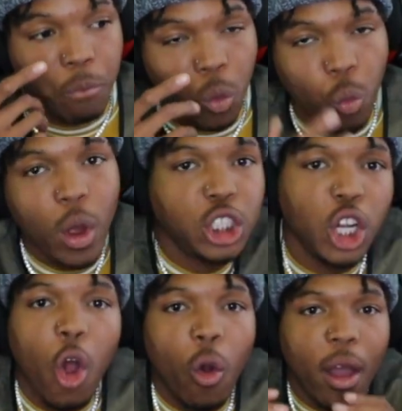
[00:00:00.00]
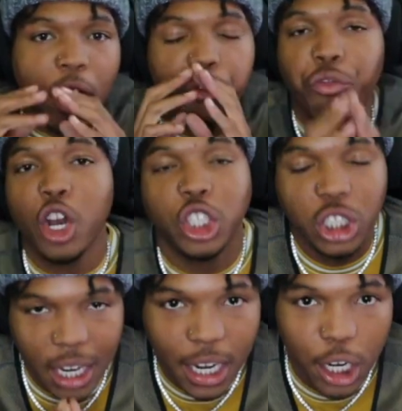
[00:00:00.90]
what's your first
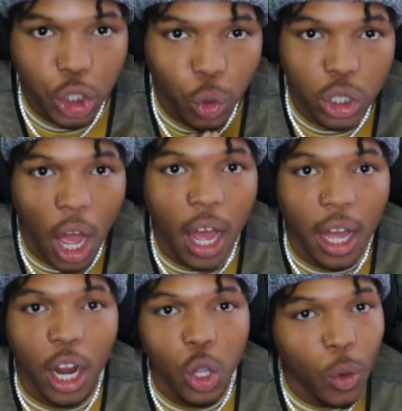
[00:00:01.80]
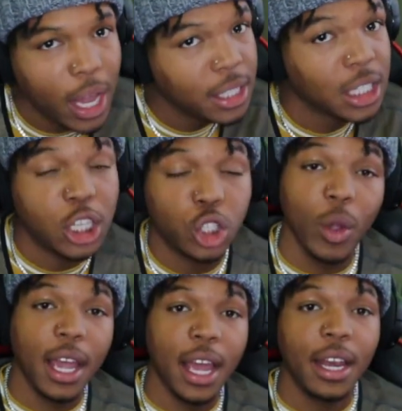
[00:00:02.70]
initial thought? Are you instantly
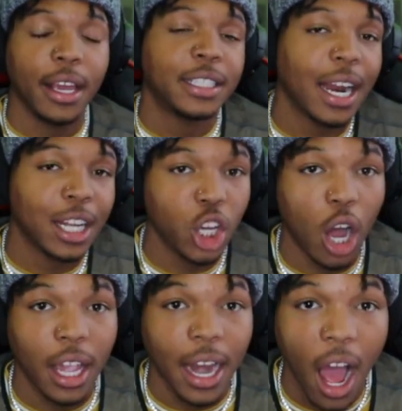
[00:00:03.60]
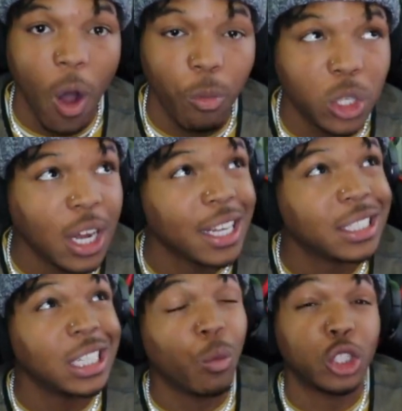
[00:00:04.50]
swinging? You're trying to talk it out? You're trying to
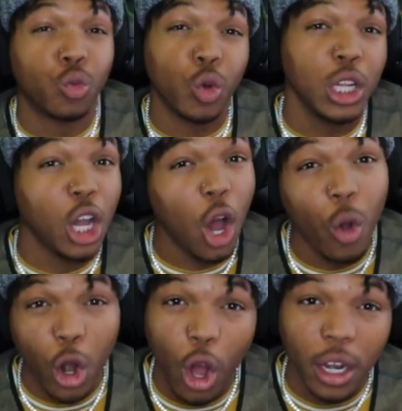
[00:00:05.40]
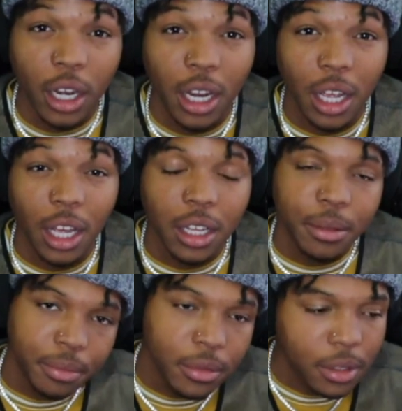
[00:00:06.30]
see what's really going on?
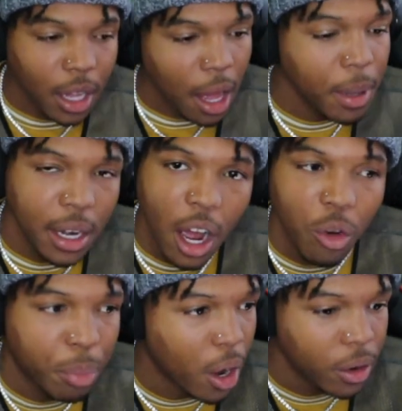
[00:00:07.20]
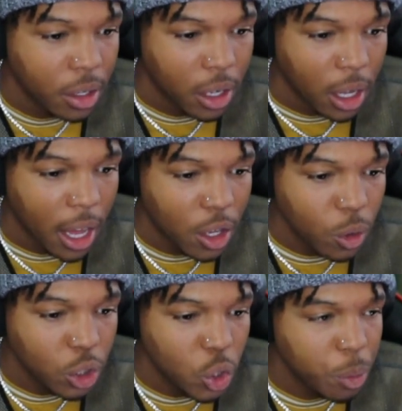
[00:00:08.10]
Let me know, bro. And
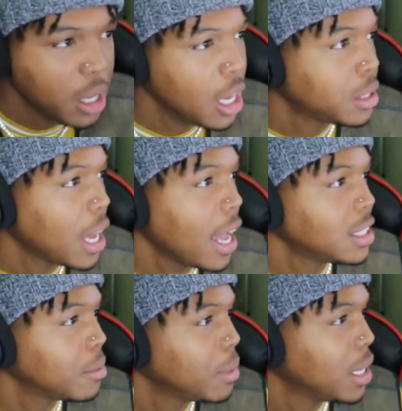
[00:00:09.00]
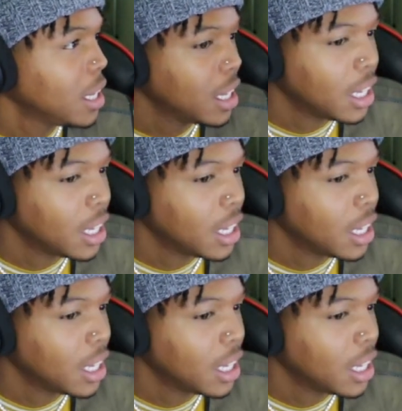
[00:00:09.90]
YouTube keep texting me